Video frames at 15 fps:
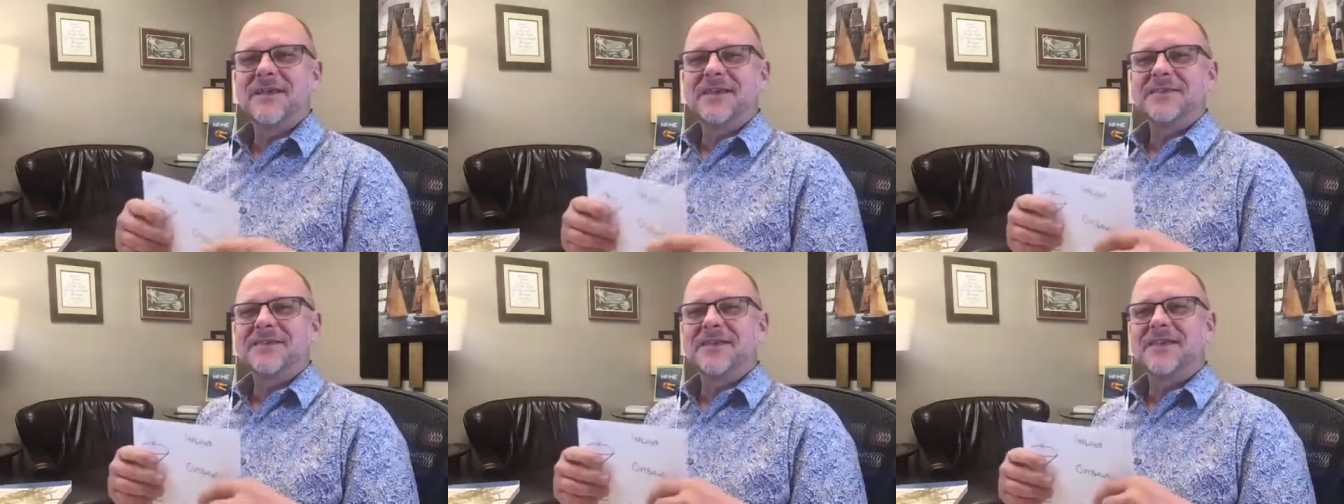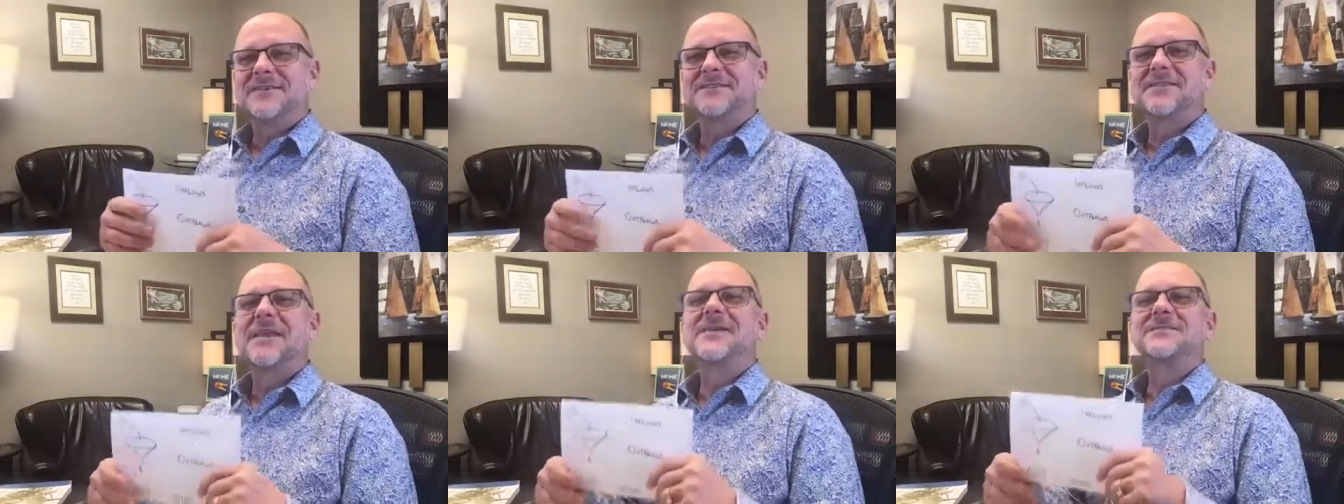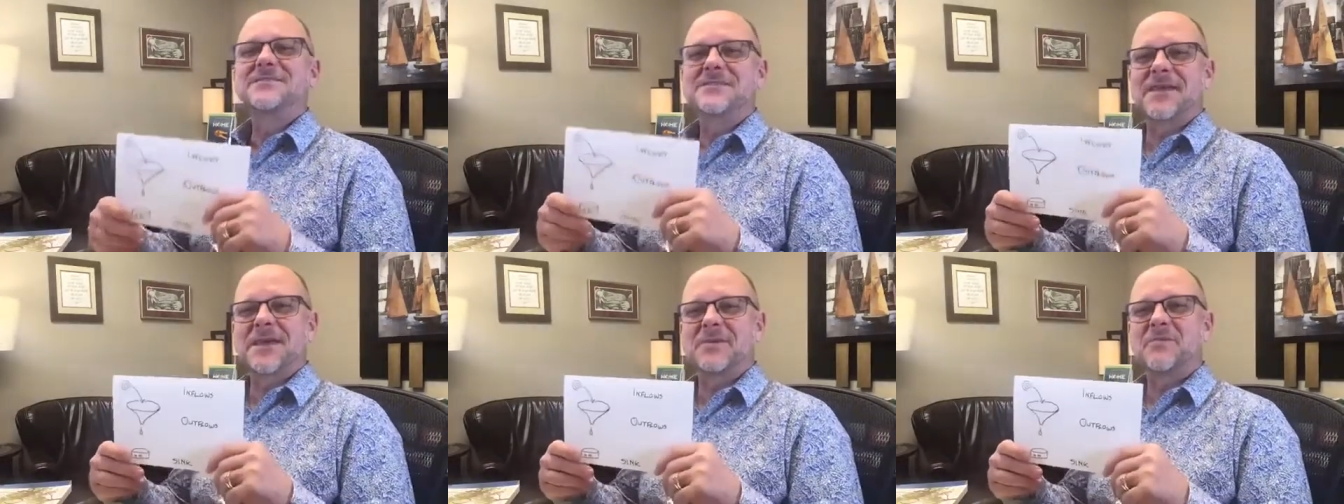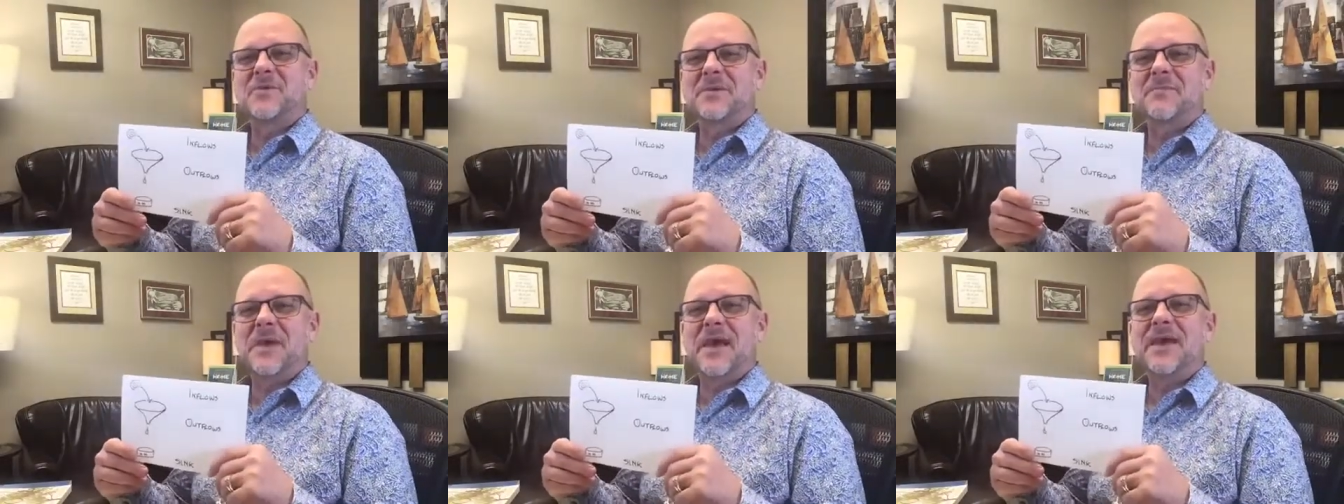Yes, last time we
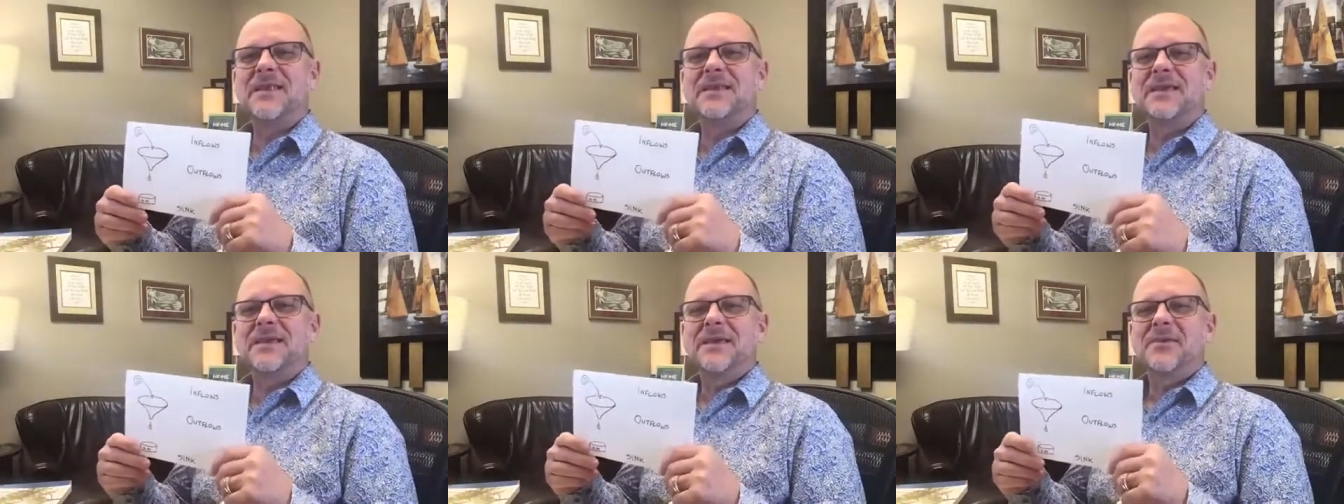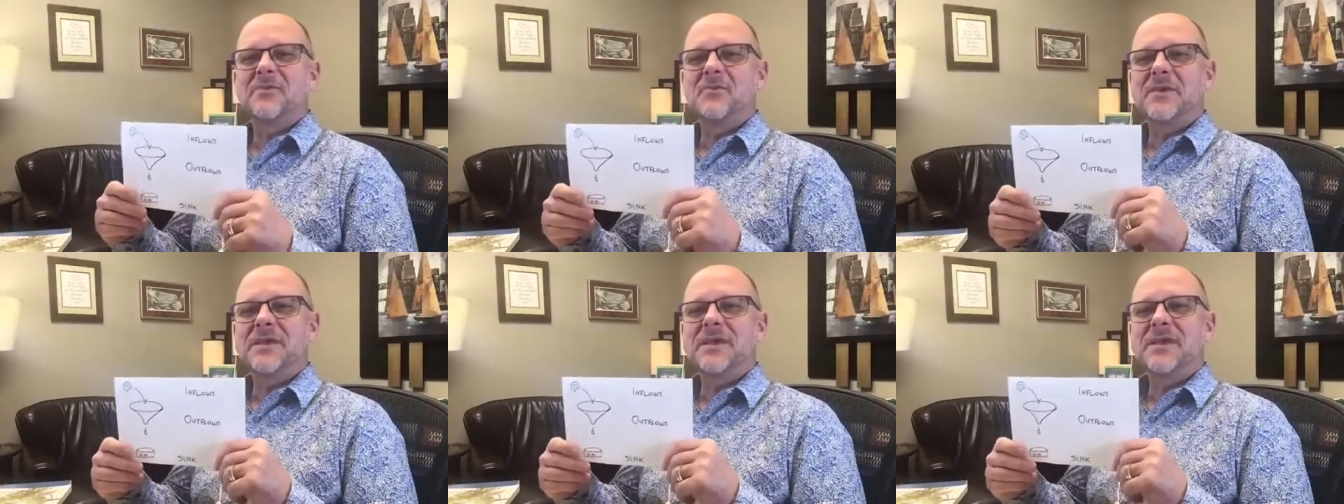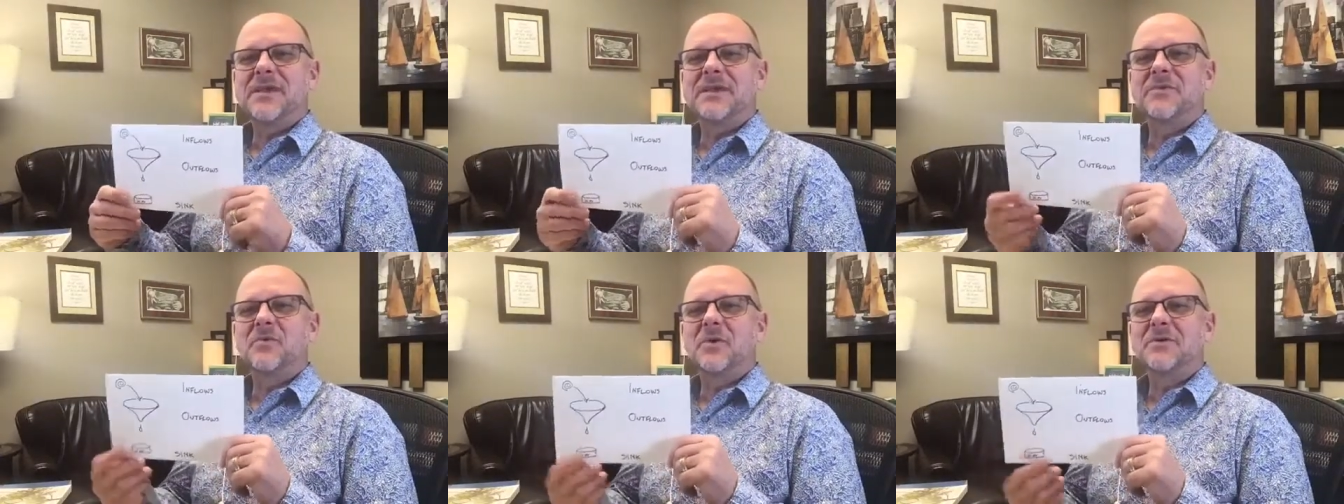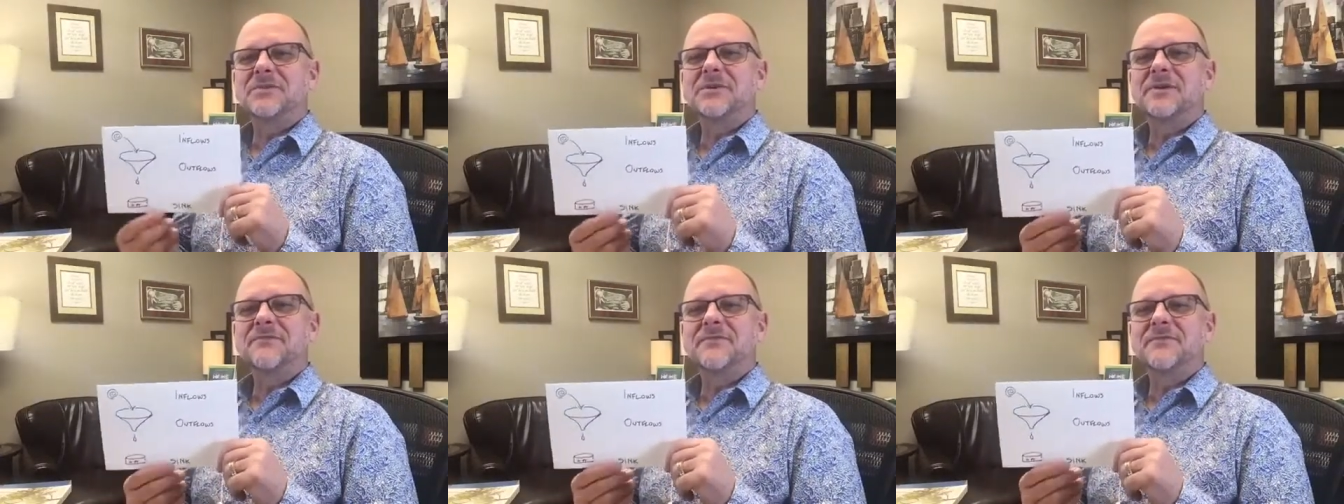met, we worked
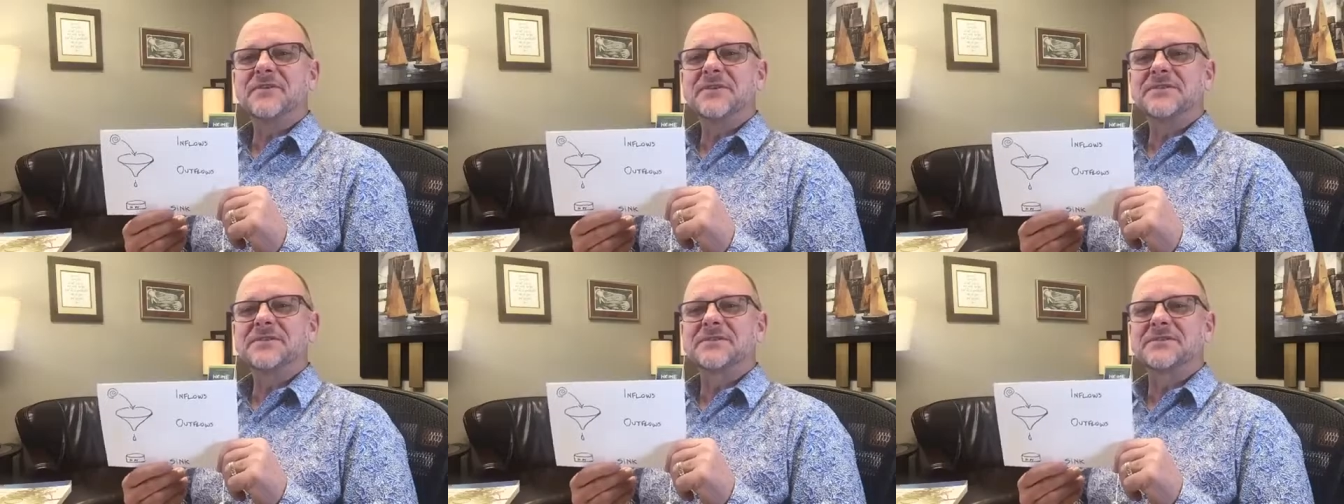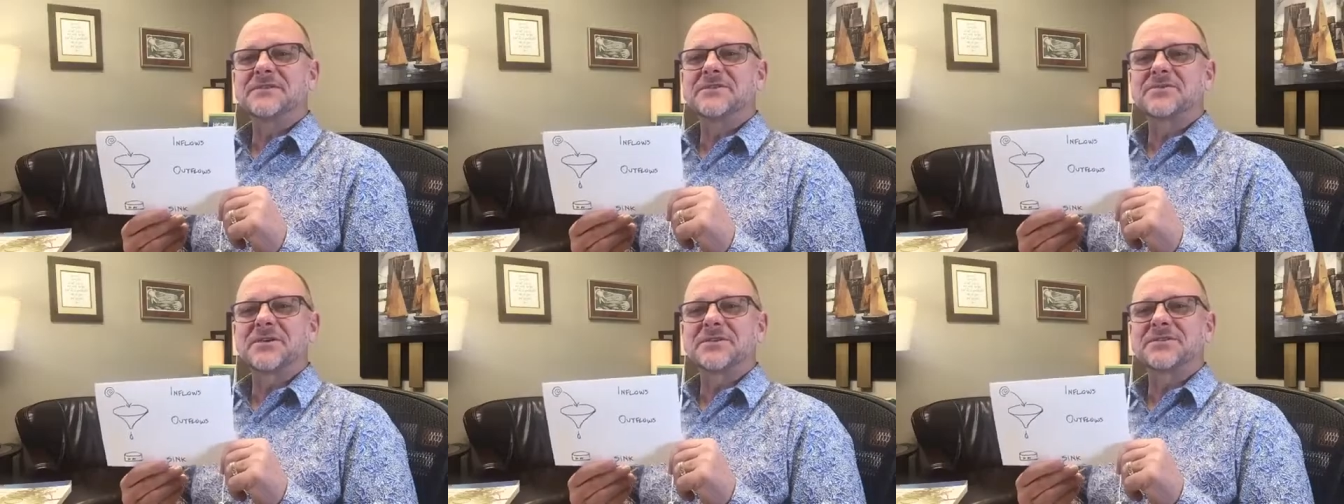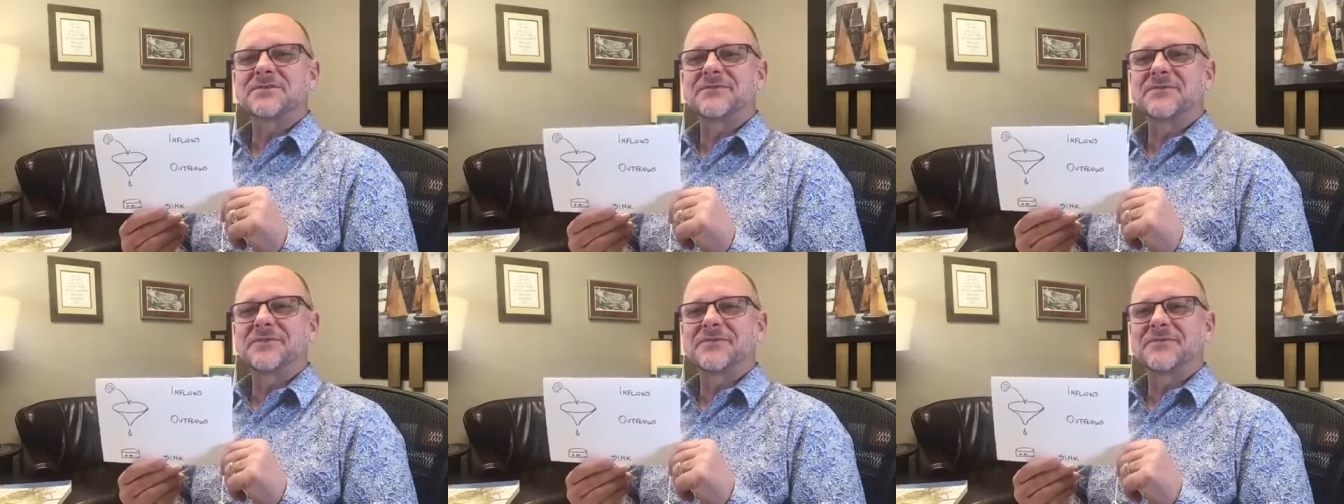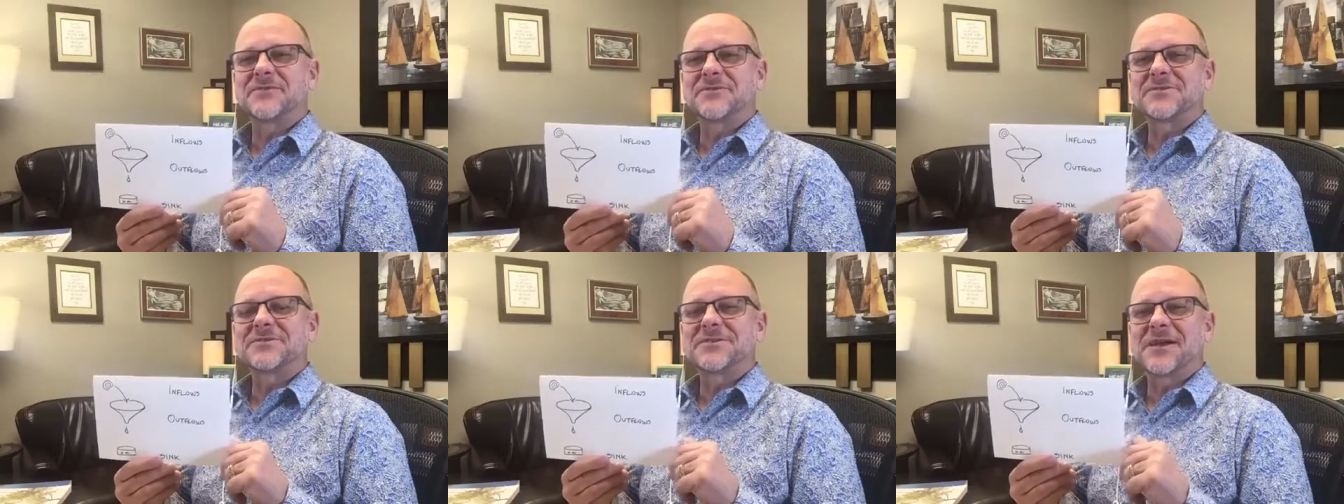off of this illustration for the
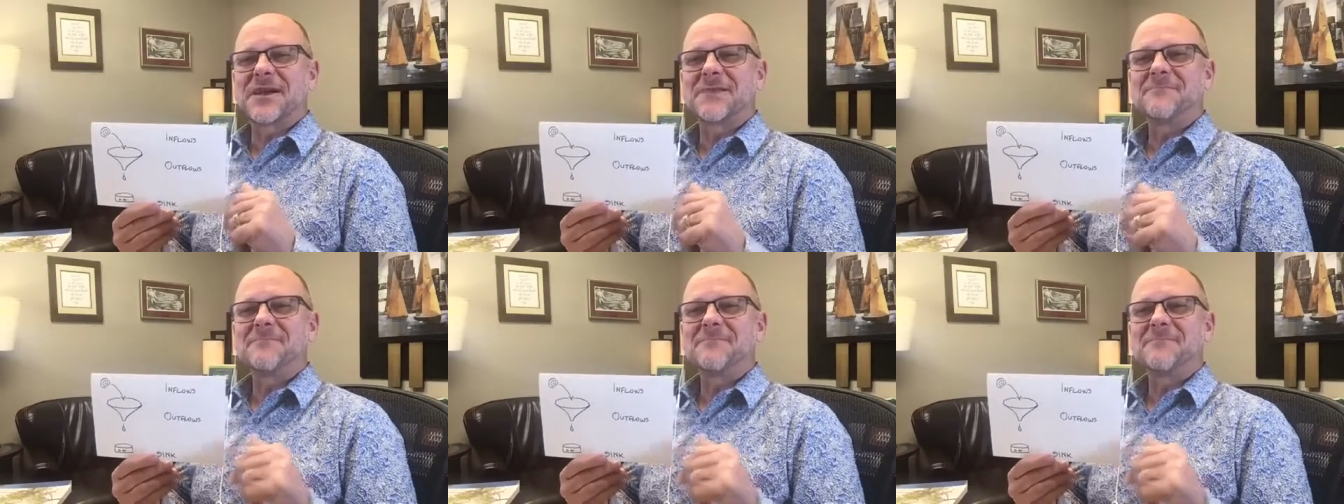first time,